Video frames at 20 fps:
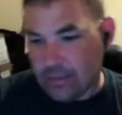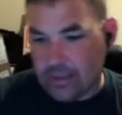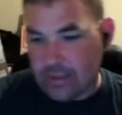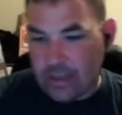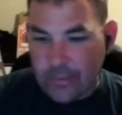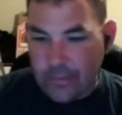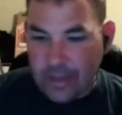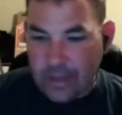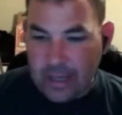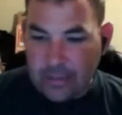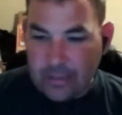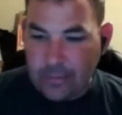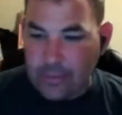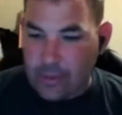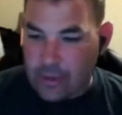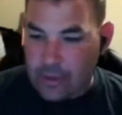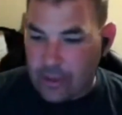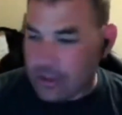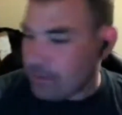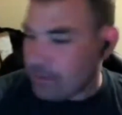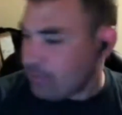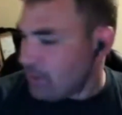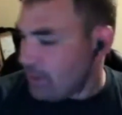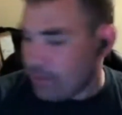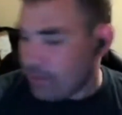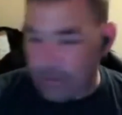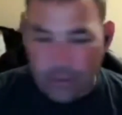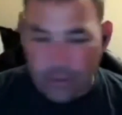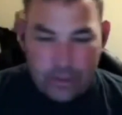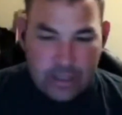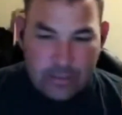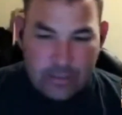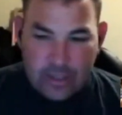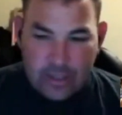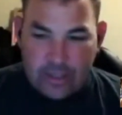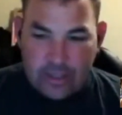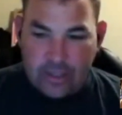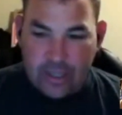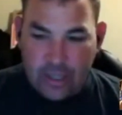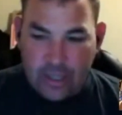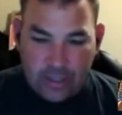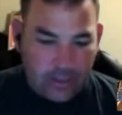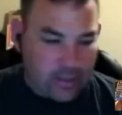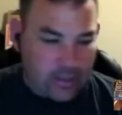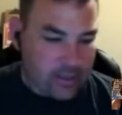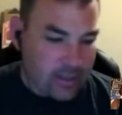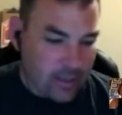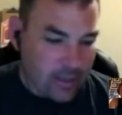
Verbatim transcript: tell my employer; I probably won't get much done because I'll